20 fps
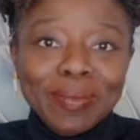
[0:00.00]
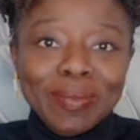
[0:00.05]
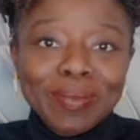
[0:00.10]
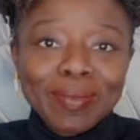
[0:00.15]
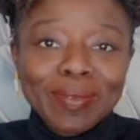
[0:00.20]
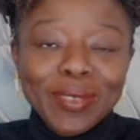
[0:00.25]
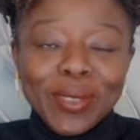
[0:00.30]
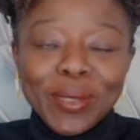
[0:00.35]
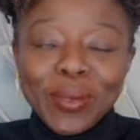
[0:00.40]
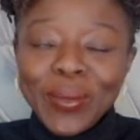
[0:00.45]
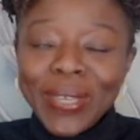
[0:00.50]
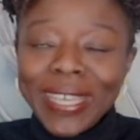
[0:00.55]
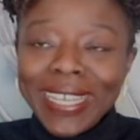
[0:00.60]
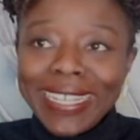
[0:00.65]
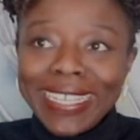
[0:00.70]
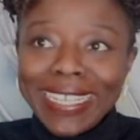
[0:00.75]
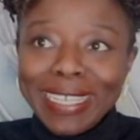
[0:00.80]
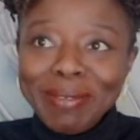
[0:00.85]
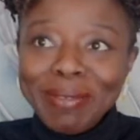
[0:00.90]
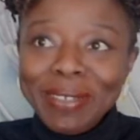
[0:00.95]
not
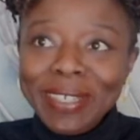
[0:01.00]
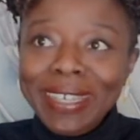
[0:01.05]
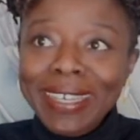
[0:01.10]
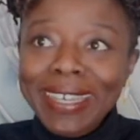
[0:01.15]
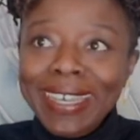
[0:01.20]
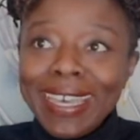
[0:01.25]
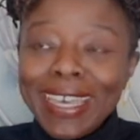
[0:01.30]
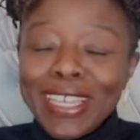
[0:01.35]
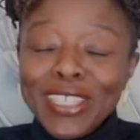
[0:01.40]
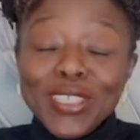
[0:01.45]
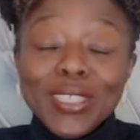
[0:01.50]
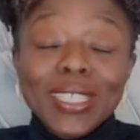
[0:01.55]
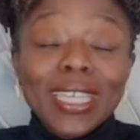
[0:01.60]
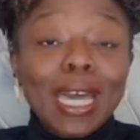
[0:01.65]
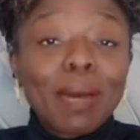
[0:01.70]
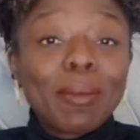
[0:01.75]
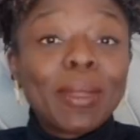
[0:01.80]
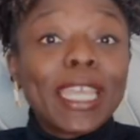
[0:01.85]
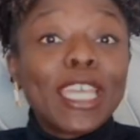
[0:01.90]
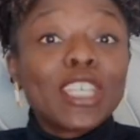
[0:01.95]
quickly, but just to
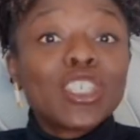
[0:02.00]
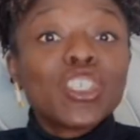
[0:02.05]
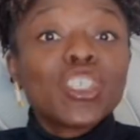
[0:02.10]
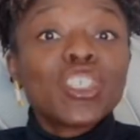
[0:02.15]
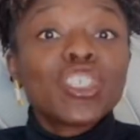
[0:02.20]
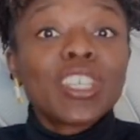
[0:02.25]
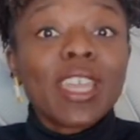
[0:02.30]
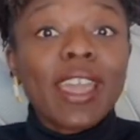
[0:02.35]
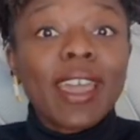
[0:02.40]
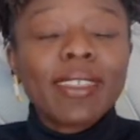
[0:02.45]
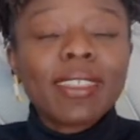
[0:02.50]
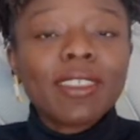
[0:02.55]
come on here to share